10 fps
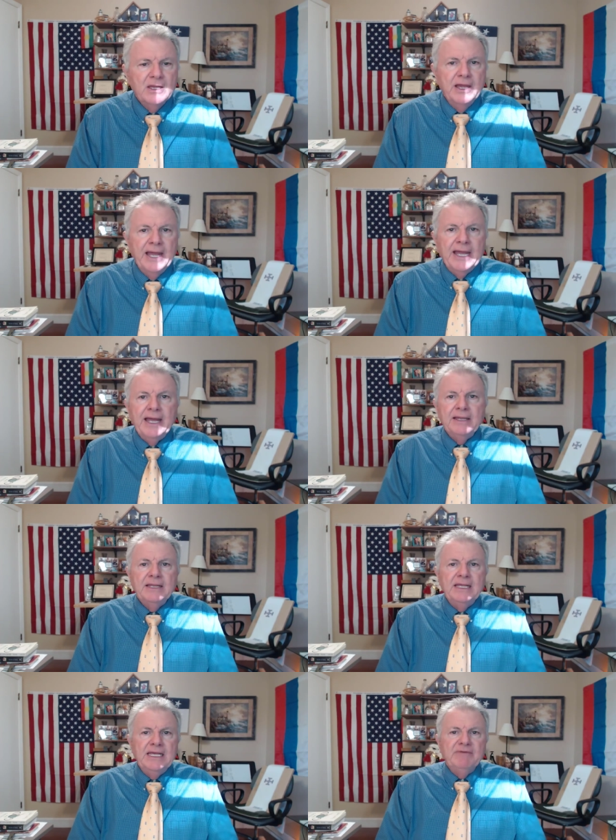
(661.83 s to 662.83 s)
And
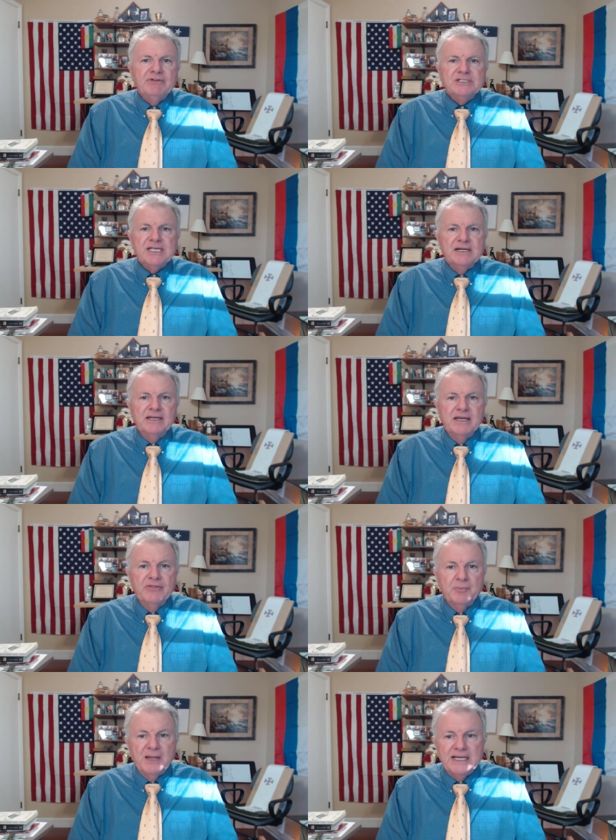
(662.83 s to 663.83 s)
he even said in
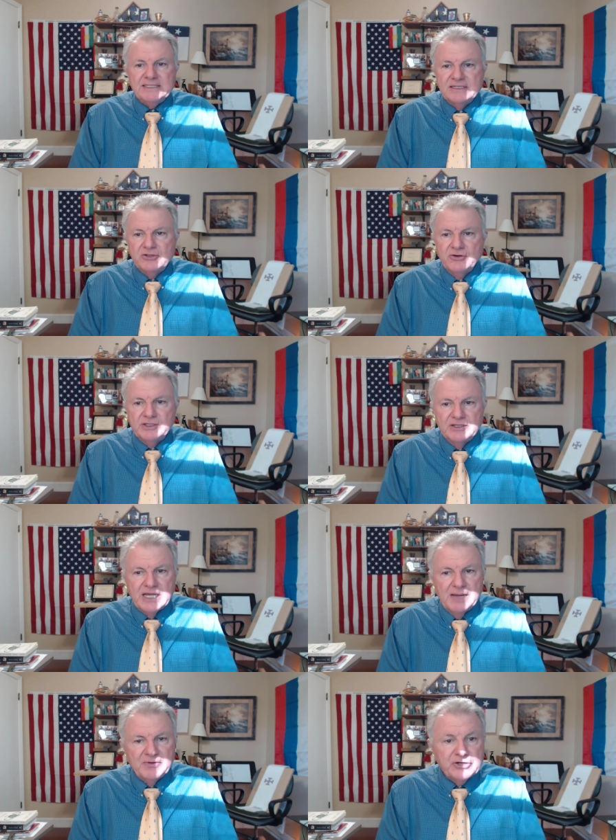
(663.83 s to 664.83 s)
another place that during the
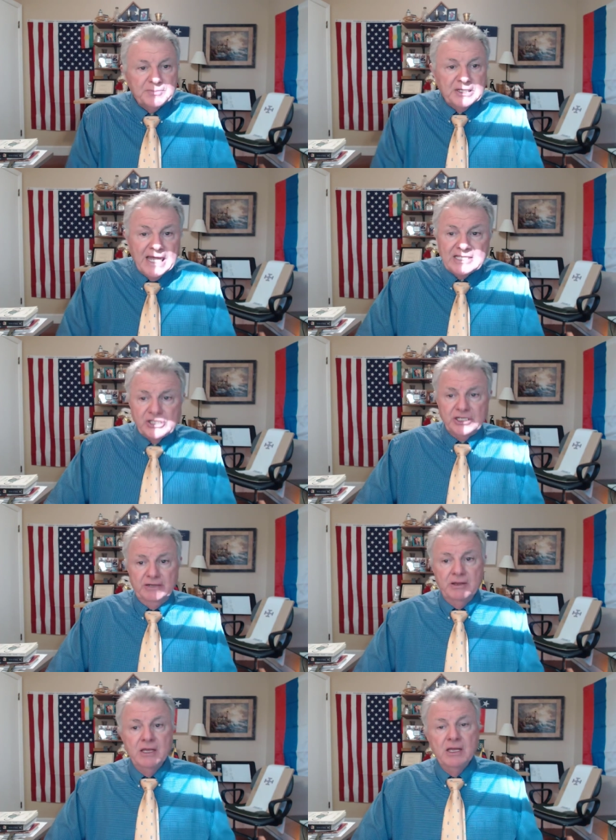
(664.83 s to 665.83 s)
time of tribulation,
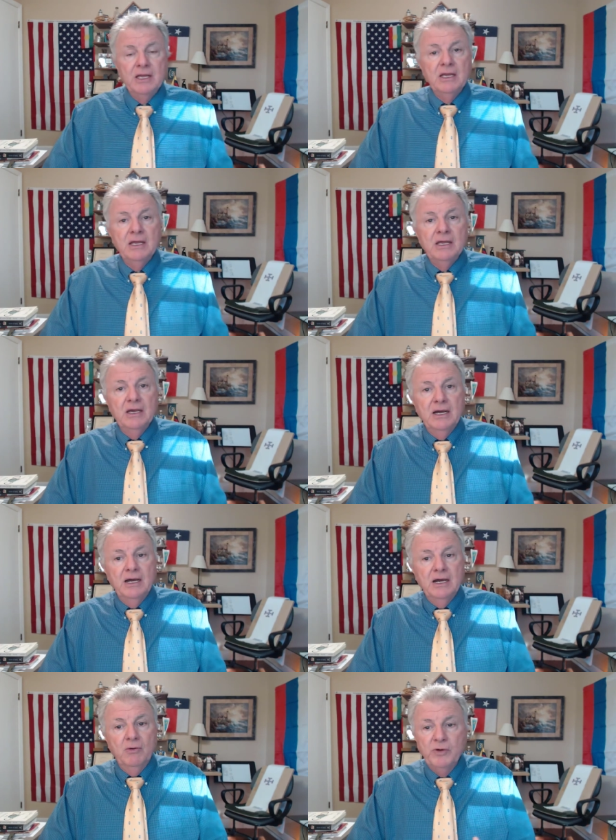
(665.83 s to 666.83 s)

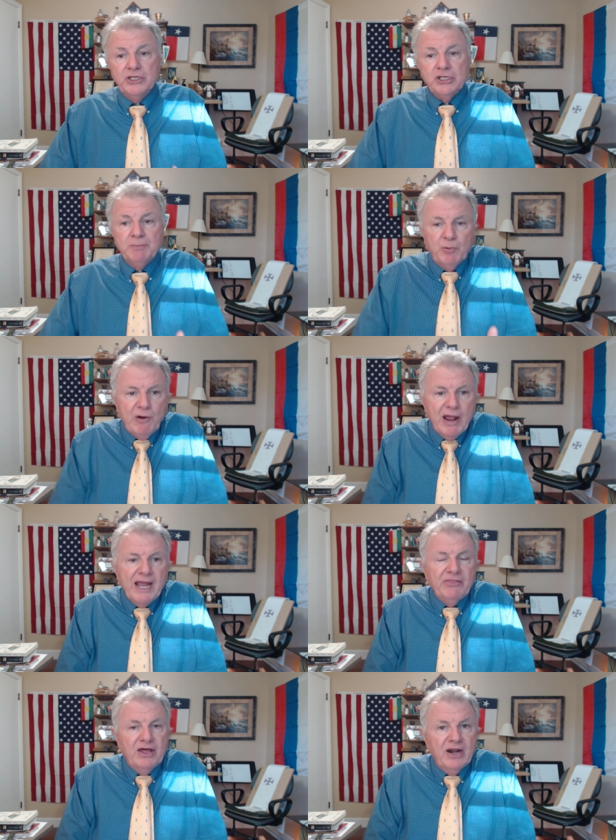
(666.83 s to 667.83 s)
uh, we should
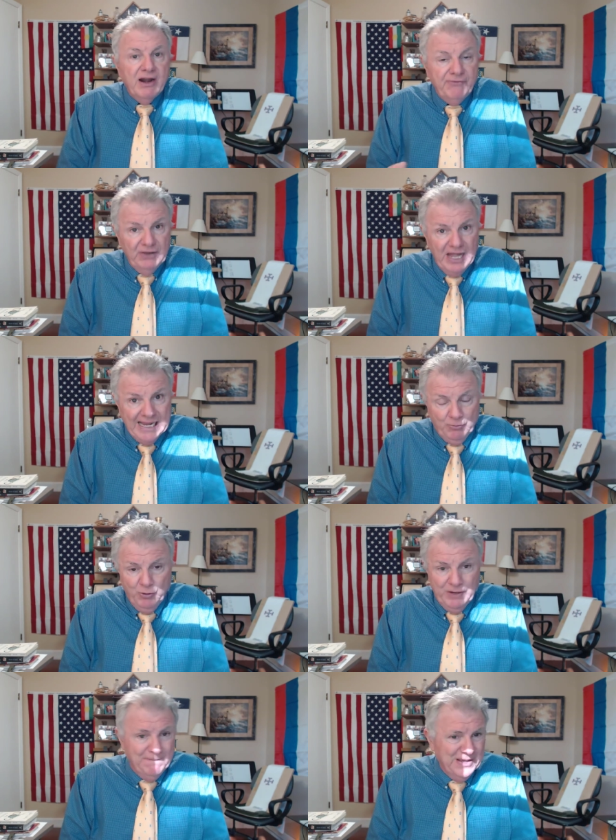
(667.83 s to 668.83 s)
pray that our flight
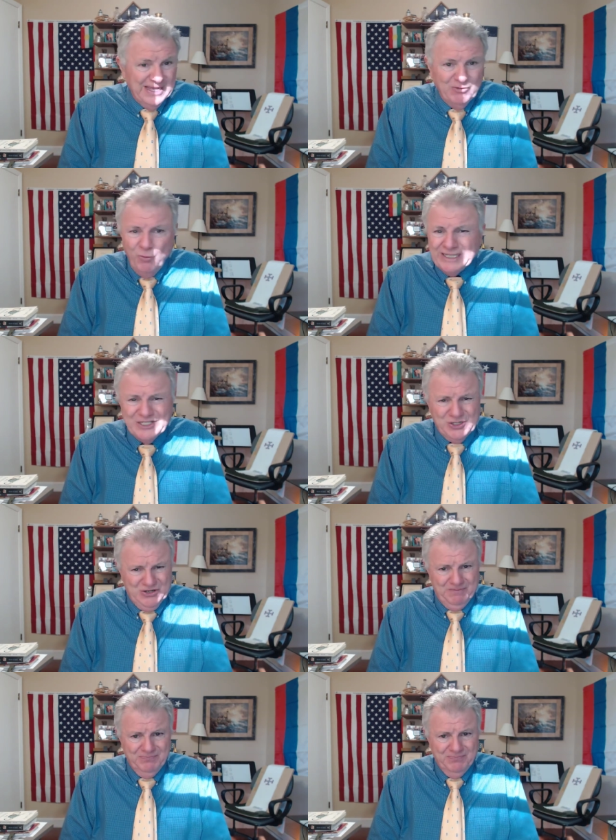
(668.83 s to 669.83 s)
wouldn't be in
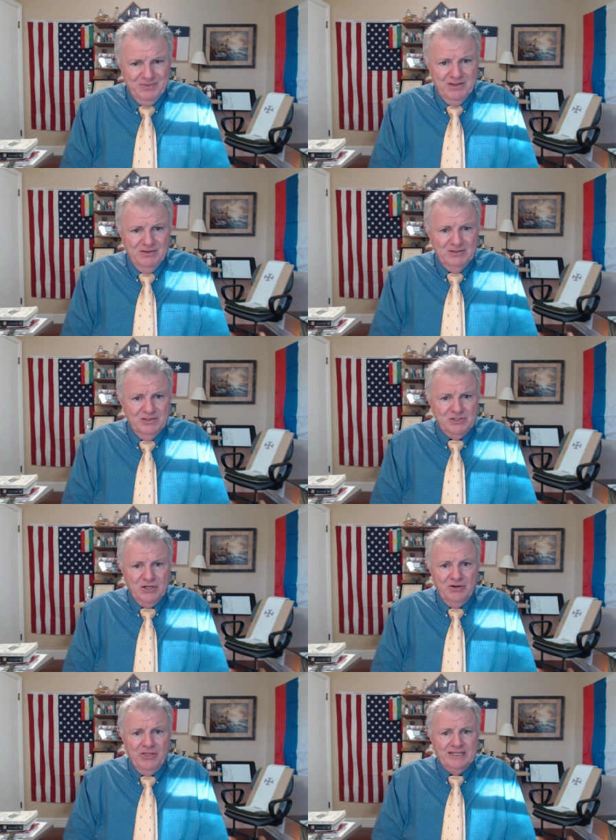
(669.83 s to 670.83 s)
winter,
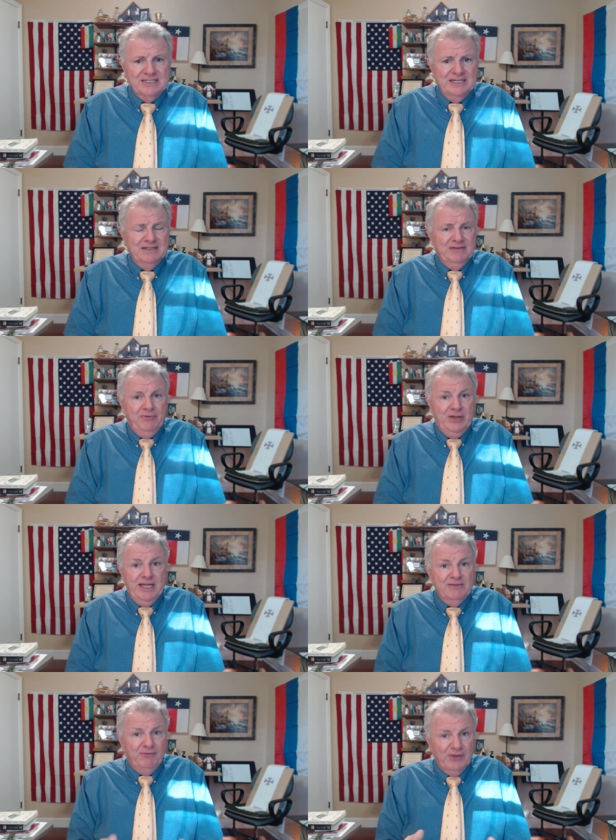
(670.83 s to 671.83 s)
so that uh, if we
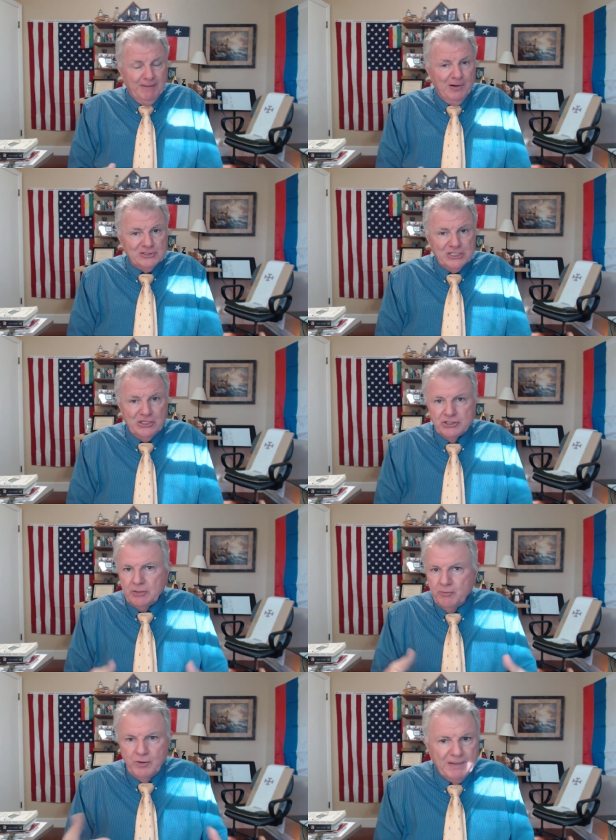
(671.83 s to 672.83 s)
had to flee persecution,
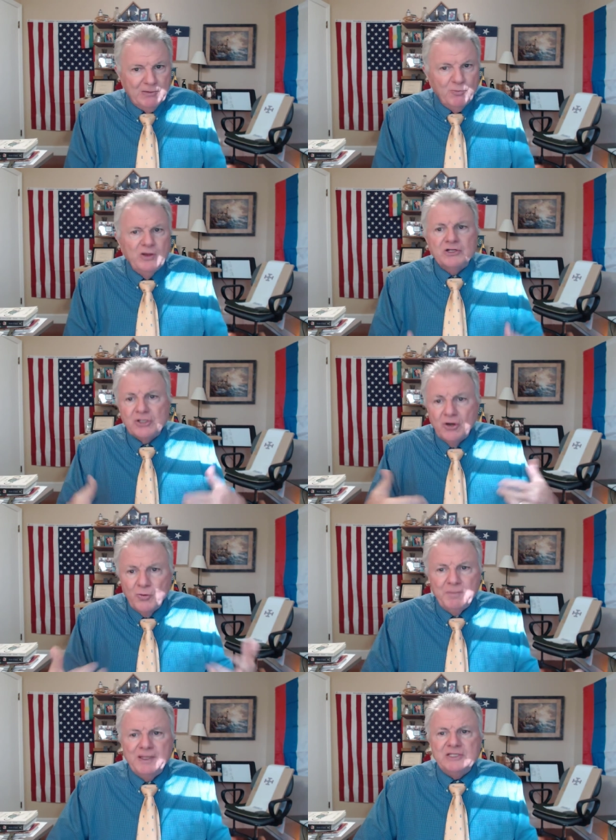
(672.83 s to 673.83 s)
it wouldn't be in winter, so it
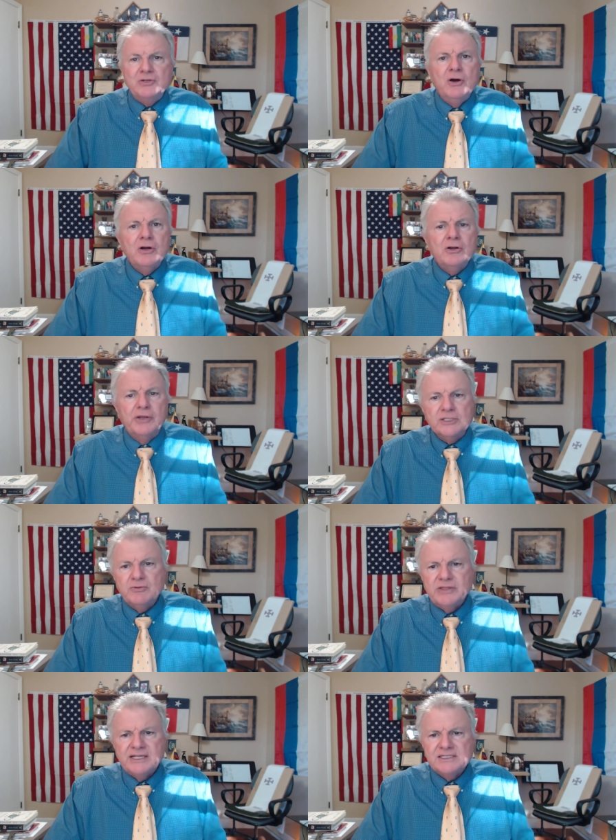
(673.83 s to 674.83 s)
wouldn't be too hard on us.
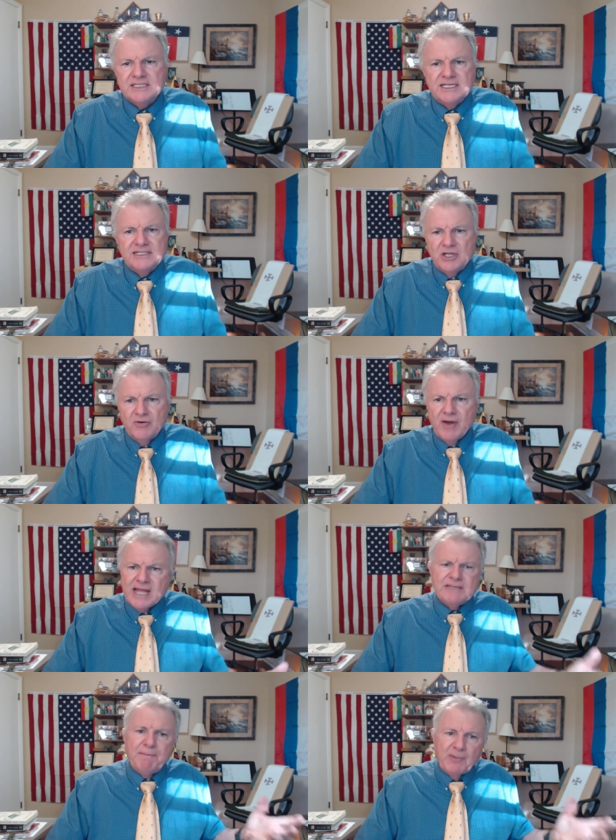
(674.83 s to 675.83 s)
Well, that see, it's all
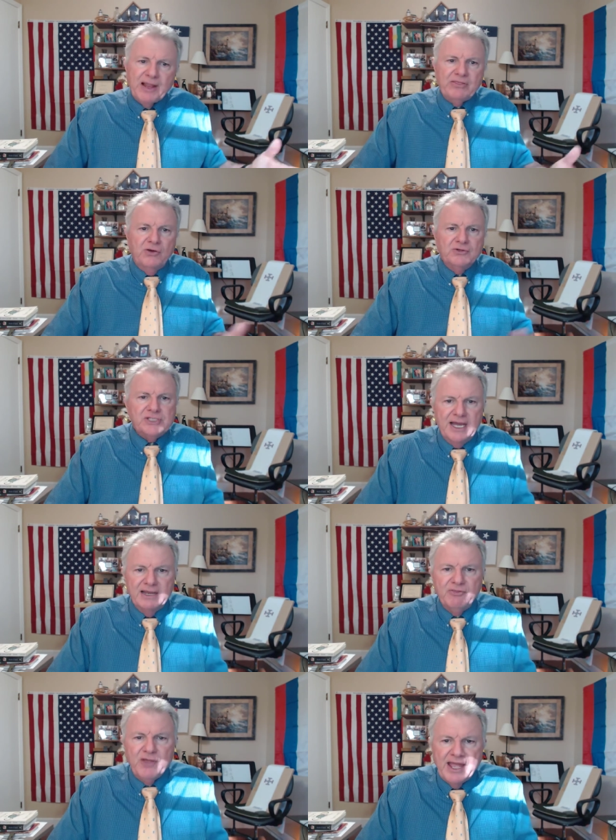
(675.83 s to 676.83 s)
right to pray those
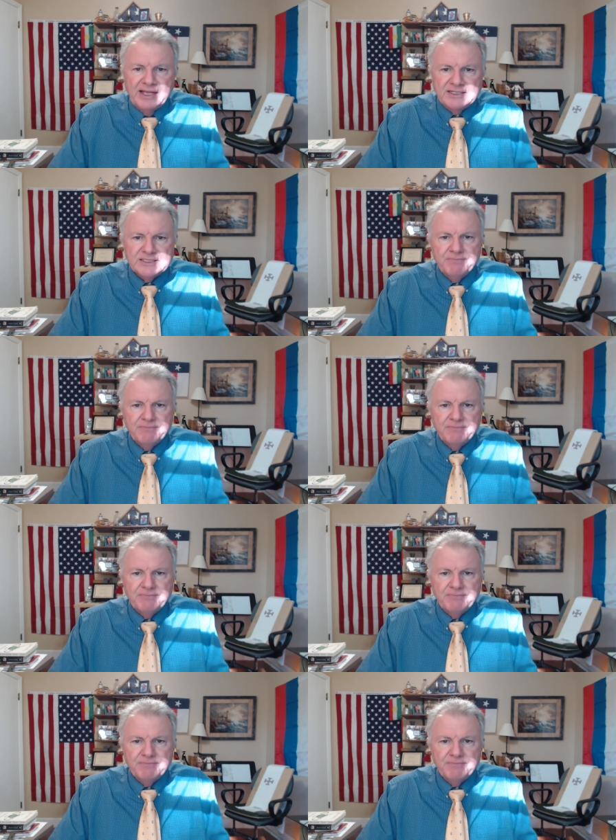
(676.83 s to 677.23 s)
kind of things.